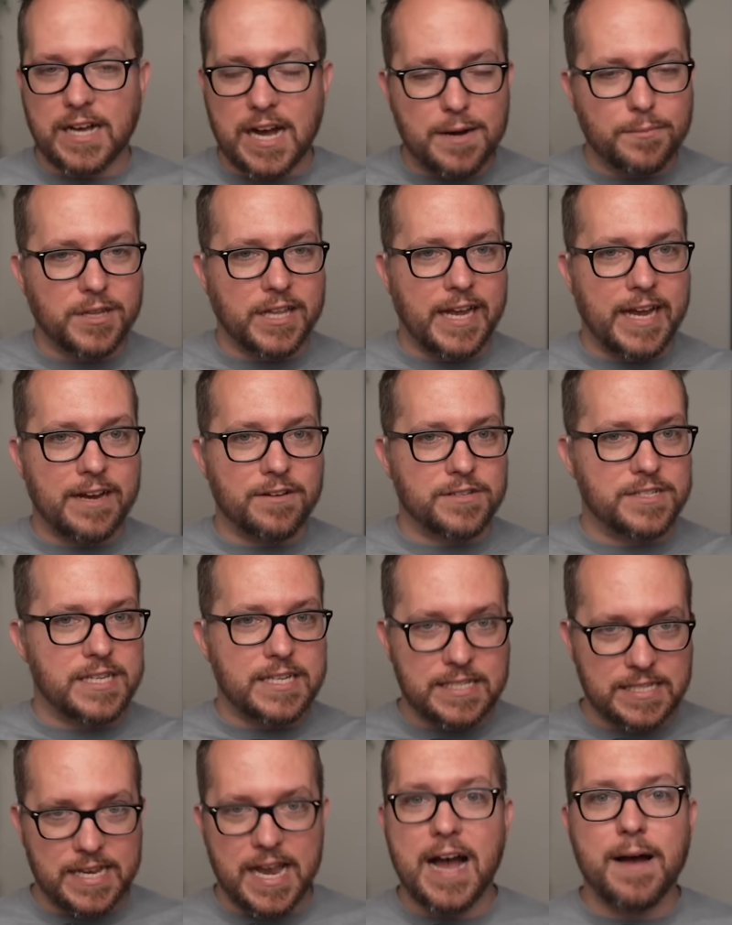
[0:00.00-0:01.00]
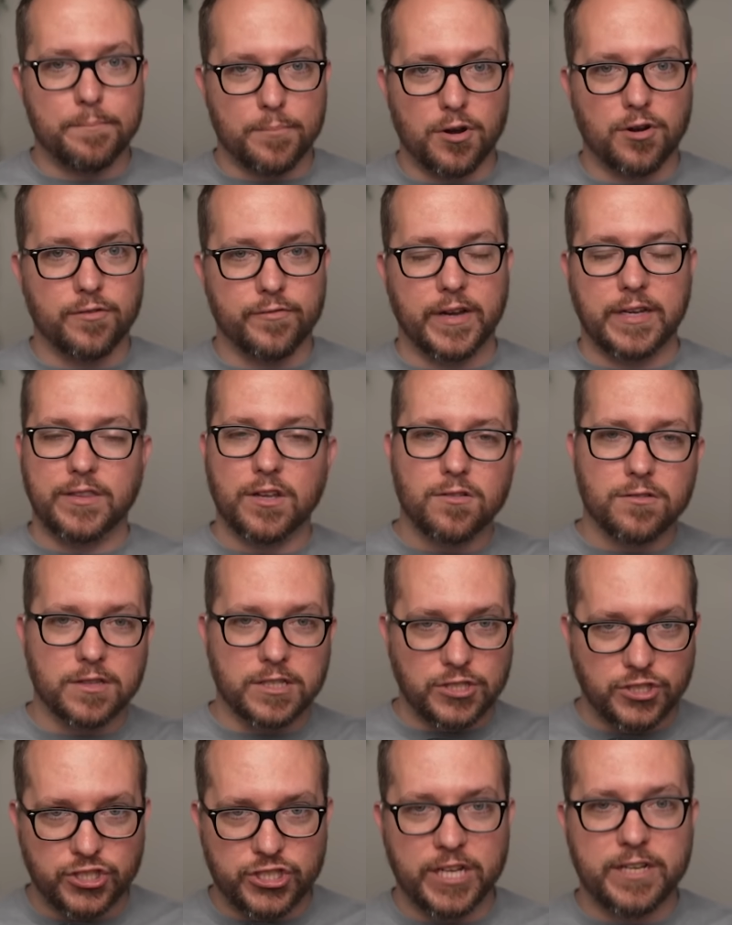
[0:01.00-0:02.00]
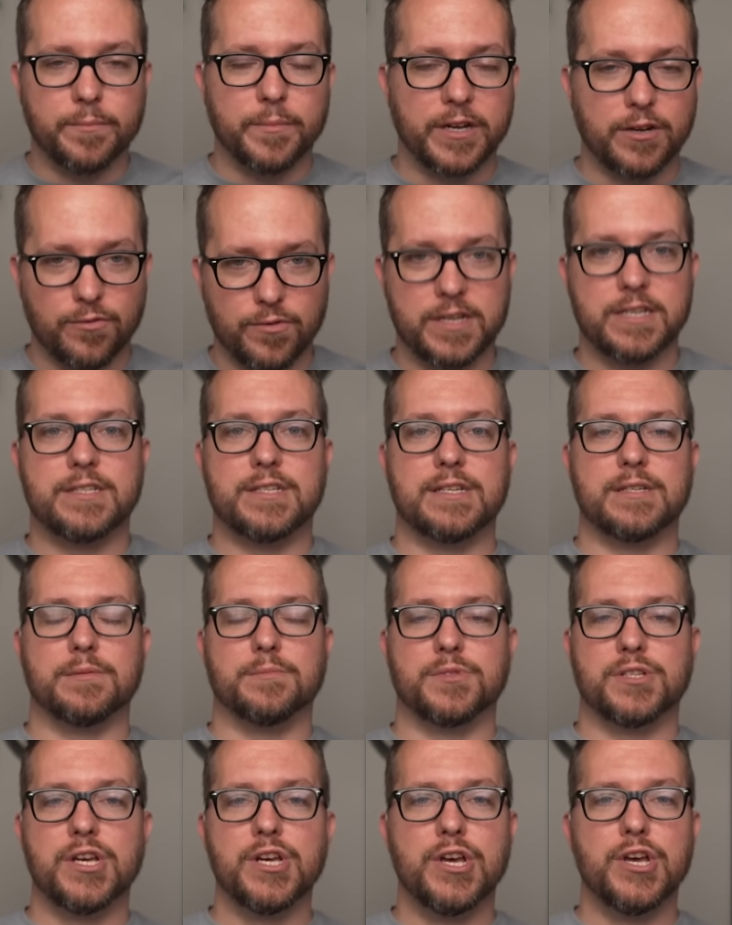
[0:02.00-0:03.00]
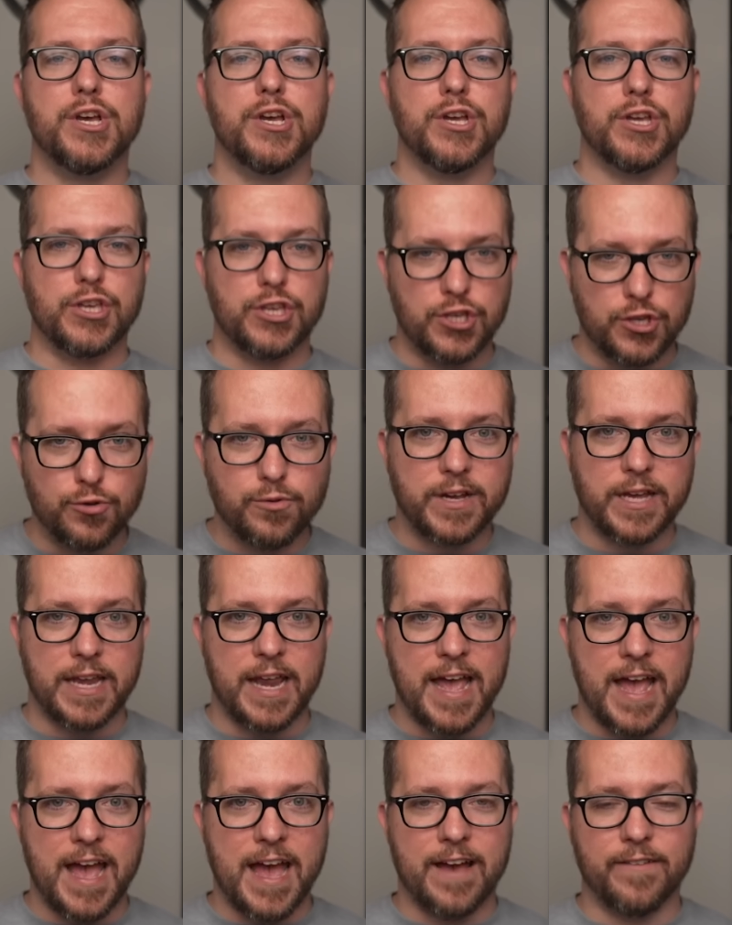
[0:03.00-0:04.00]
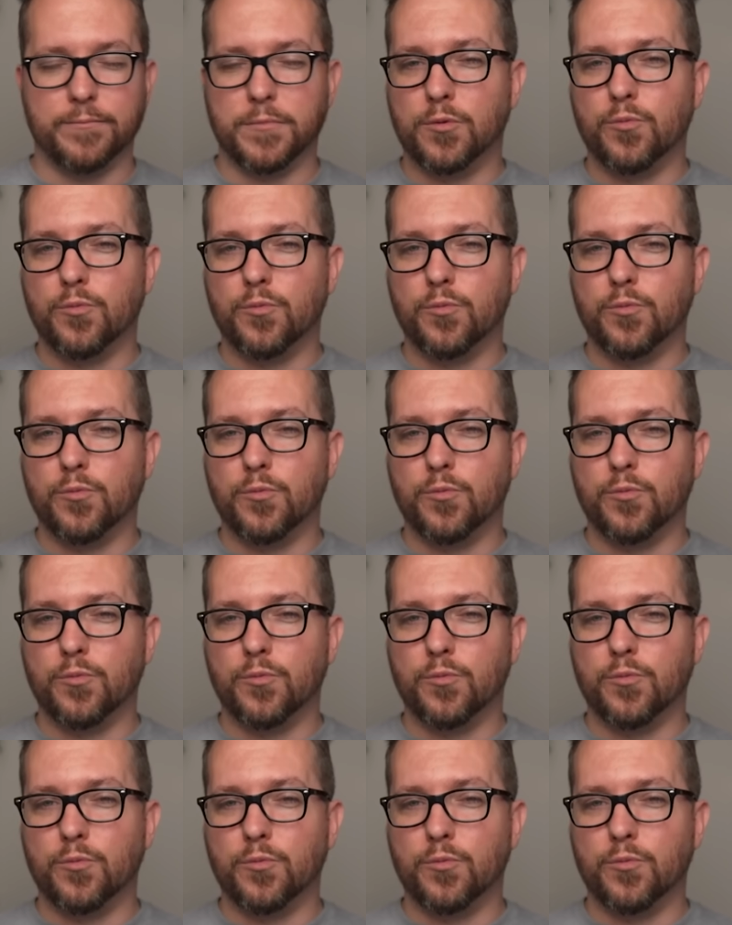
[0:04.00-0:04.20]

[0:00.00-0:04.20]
Kamala Harris is not perfect. There are legitimate criticisms you can have.